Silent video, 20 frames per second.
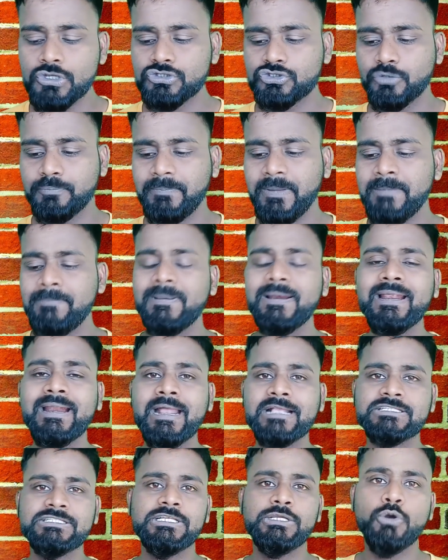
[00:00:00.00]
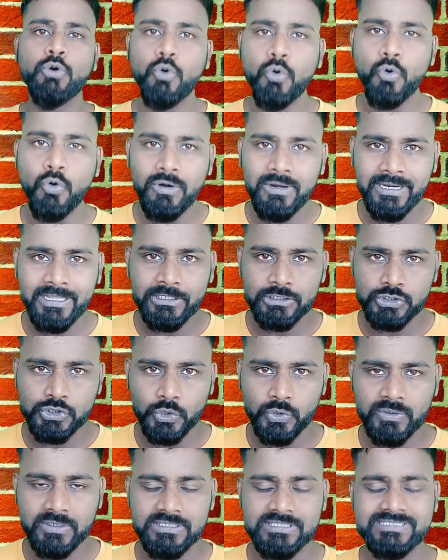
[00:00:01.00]
So people are actually holding
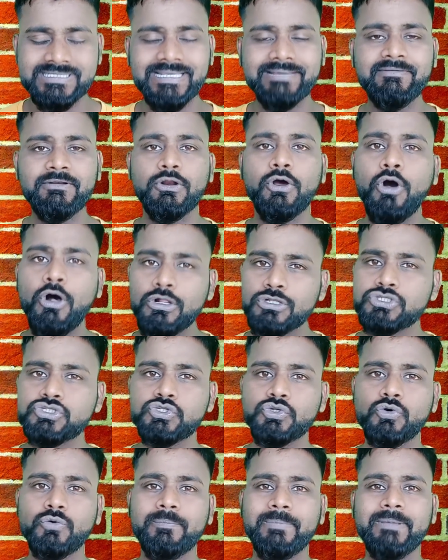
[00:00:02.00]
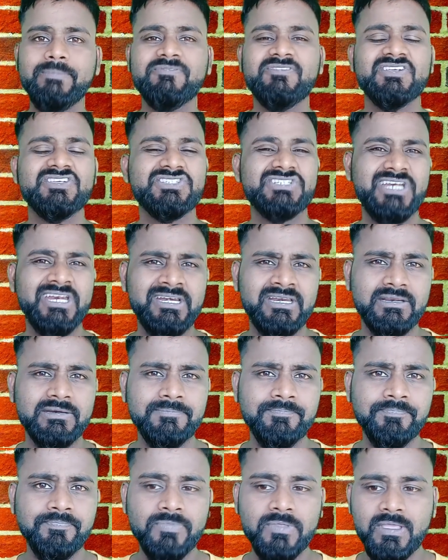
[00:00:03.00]
tokens, they will also be
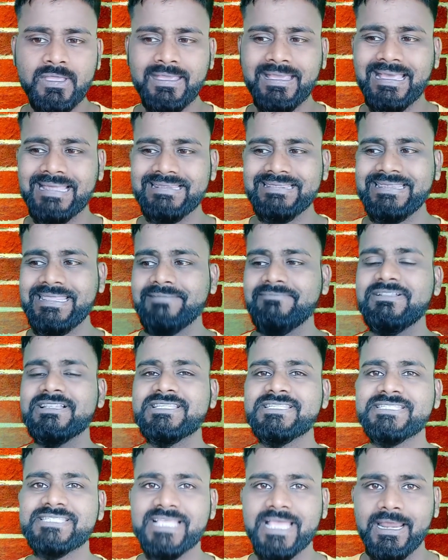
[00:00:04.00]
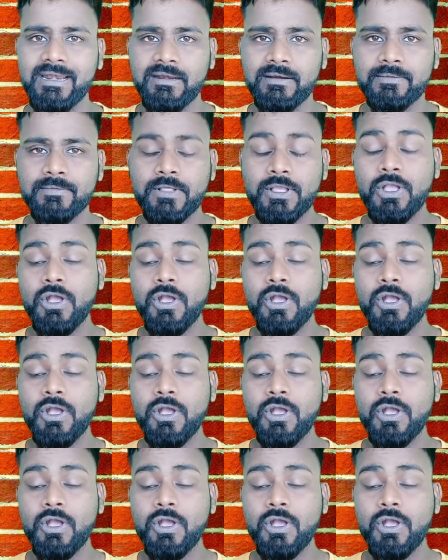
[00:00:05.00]
frustrated and they will sell.